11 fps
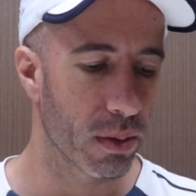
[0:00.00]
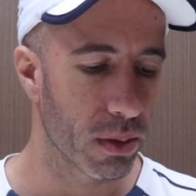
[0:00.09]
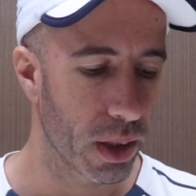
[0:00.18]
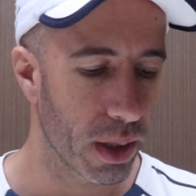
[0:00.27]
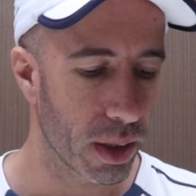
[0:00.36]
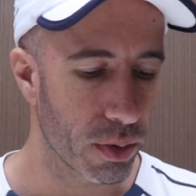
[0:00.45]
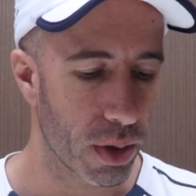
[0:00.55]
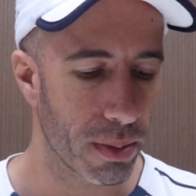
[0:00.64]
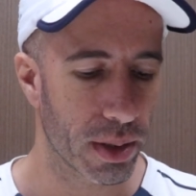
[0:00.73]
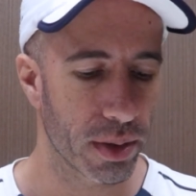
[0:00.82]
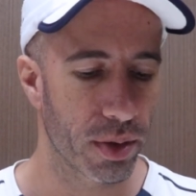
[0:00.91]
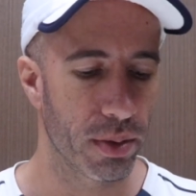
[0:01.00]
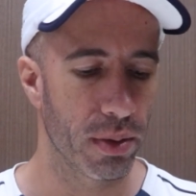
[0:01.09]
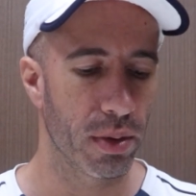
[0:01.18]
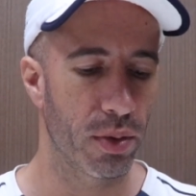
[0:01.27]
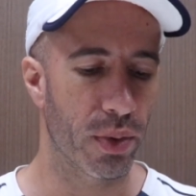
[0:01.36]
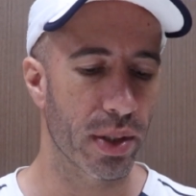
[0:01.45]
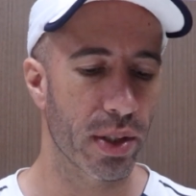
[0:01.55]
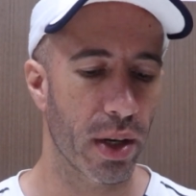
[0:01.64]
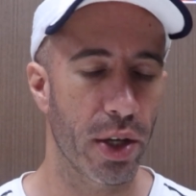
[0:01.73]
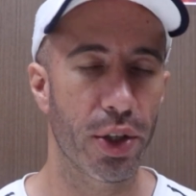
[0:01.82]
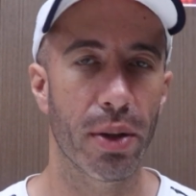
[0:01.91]
The grammar
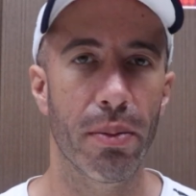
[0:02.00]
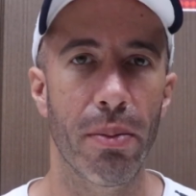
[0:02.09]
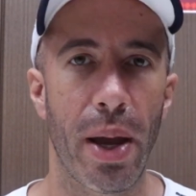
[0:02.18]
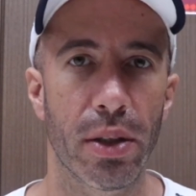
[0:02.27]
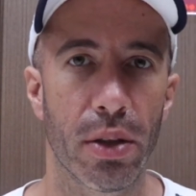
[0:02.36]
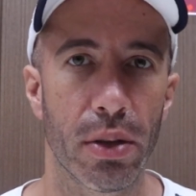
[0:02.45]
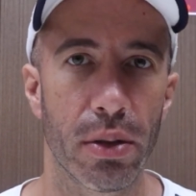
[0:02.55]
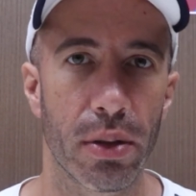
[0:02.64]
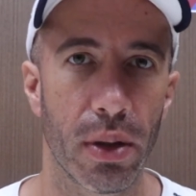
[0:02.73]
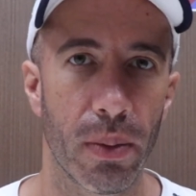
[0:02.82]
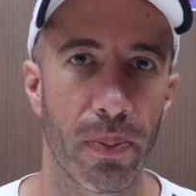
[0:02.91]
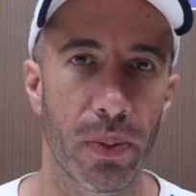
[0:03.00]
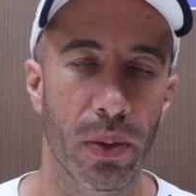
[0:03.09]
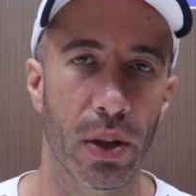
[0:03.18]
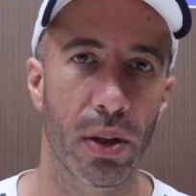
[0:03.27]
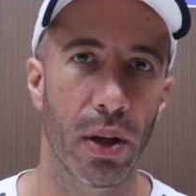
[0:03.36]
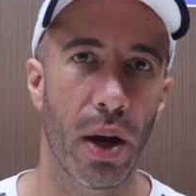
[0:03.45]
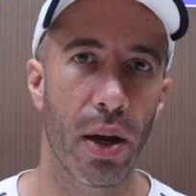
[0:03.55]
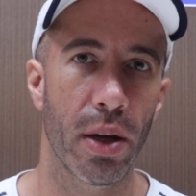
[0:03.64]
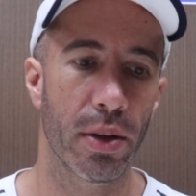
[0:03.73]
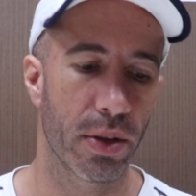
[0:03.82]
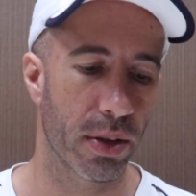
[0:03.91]
translation method.
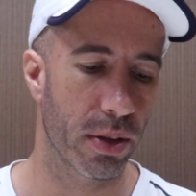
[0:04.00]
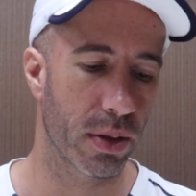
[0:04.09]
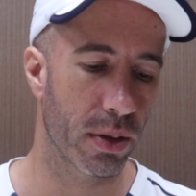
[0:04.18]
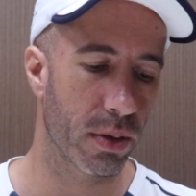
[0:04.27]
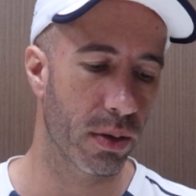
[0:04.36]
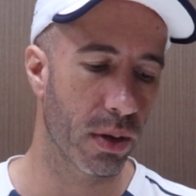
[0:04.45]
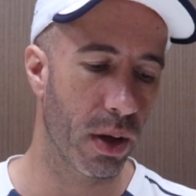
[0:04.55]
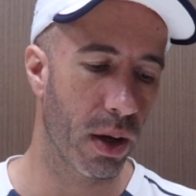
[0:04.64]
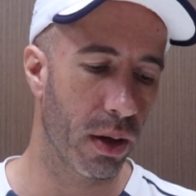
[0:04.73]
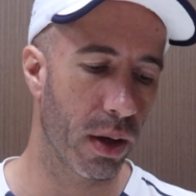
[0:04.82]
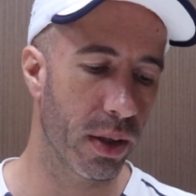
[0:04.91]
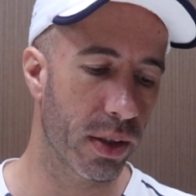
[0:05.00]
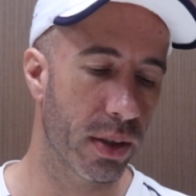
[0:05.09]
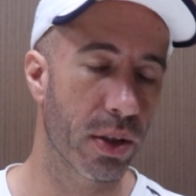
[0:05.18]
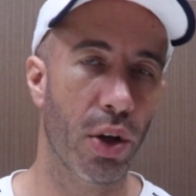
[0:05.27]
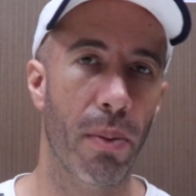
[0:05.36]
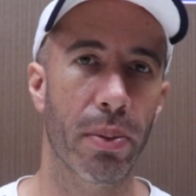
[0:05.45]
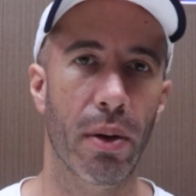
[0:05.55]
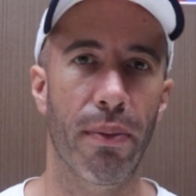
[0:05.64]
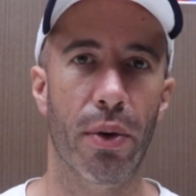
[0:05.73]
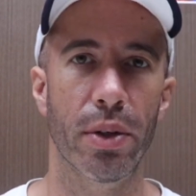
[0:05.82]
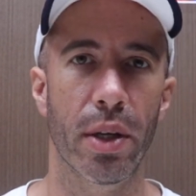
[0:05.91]
It's the topic
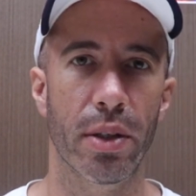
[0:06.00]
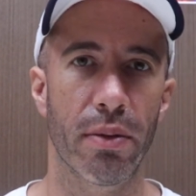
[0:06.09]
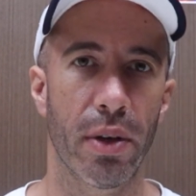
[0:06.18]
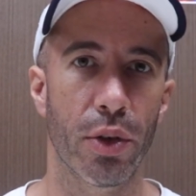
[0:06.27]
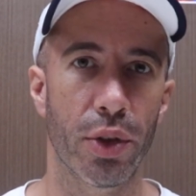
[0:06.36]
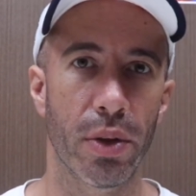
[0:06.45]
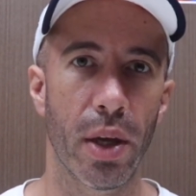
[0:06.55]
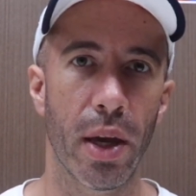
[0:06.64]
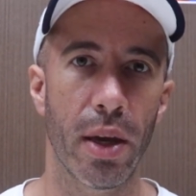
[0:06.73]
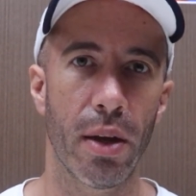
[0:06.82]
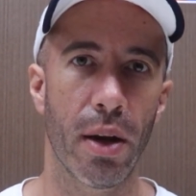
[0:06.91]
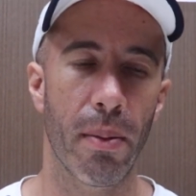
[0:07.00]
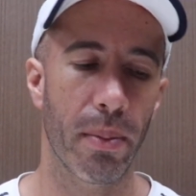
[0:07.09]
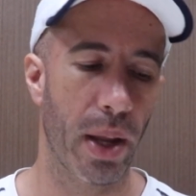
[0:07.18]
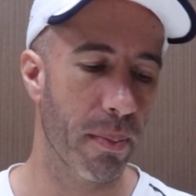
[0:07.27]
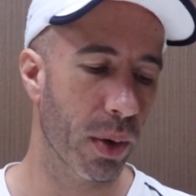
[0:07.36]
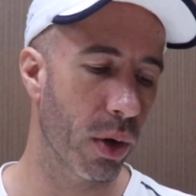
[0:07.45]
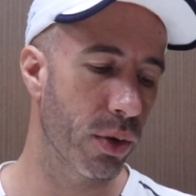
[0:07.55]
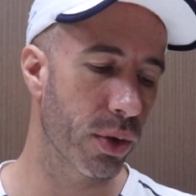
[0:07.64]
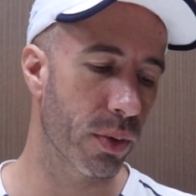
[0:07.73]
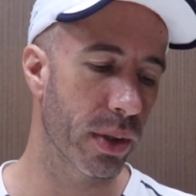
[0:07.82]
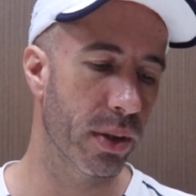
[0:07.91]
for this video today, and I'm going
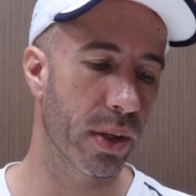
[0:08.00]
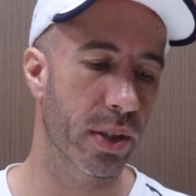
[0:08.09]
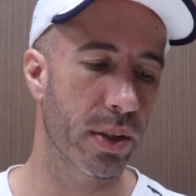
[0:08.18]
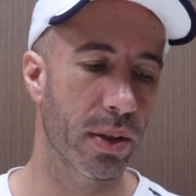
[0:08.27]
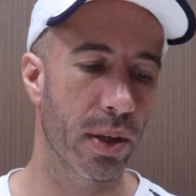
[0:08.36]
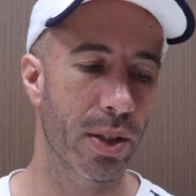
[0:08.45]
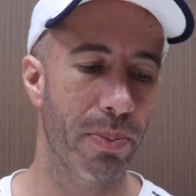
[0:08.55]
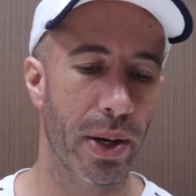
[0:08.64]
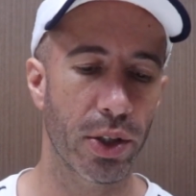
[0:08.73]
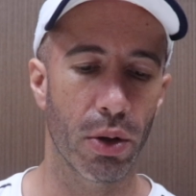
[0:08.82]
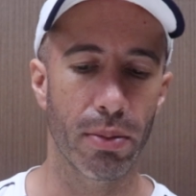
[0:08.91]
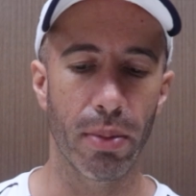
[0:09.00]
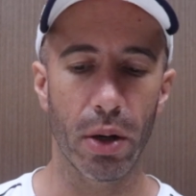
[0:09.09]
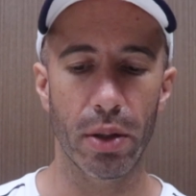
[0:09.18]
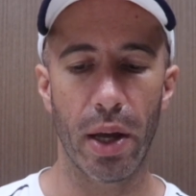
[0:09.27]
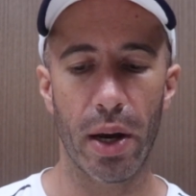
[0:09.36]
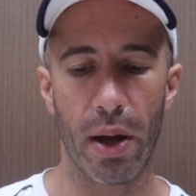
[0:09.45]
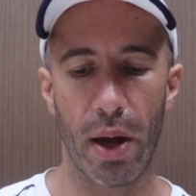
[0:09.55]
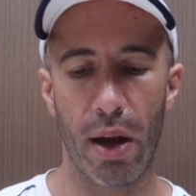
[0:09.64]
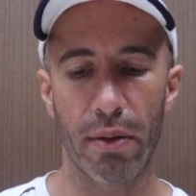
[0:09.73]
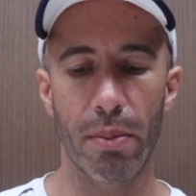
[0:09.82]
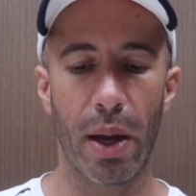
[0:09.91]
to read this special book that I
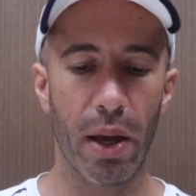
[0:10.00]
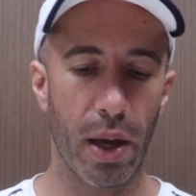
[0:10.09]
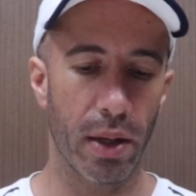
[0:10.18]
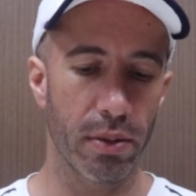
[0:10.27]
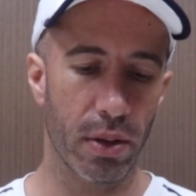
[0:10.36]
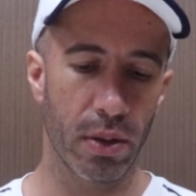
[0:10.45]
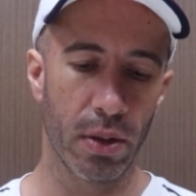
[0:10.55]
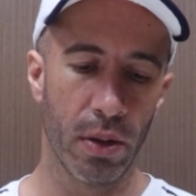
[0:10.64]
have in my hand.